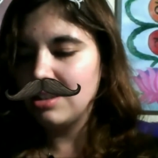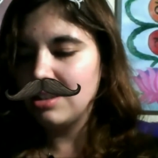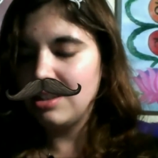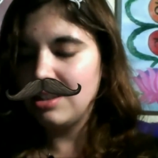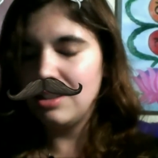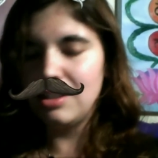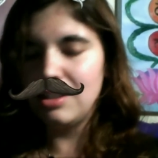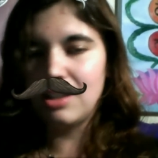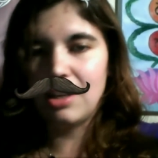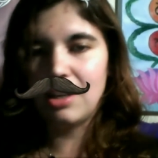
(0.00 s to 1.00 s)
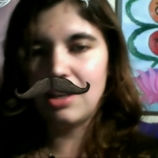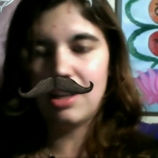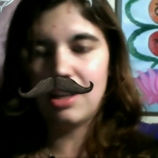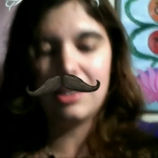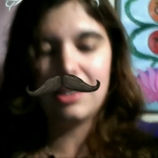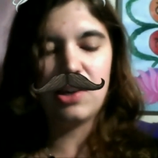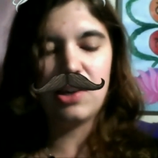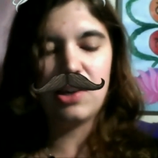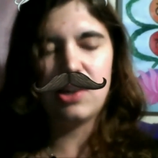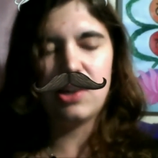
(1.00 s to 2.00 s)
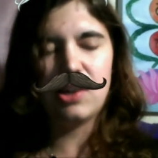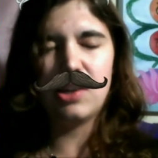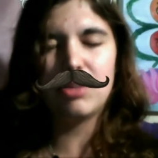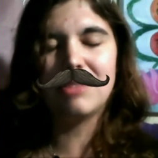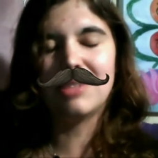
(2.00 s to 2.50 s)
And now I think I'm good.